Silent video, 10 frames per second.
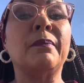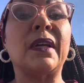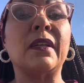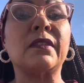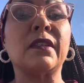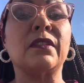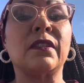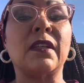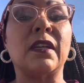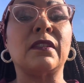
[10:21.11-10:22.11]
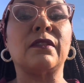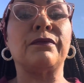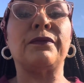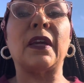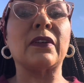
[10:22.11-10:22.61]
But it's
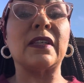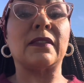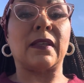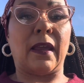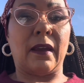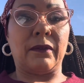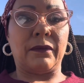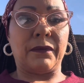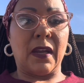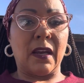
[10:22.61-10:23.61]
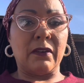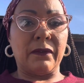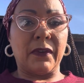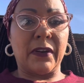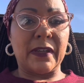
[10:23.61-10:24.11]
very sad,
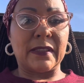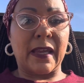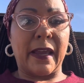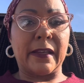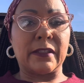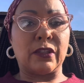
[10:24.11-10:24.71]
very, very sad.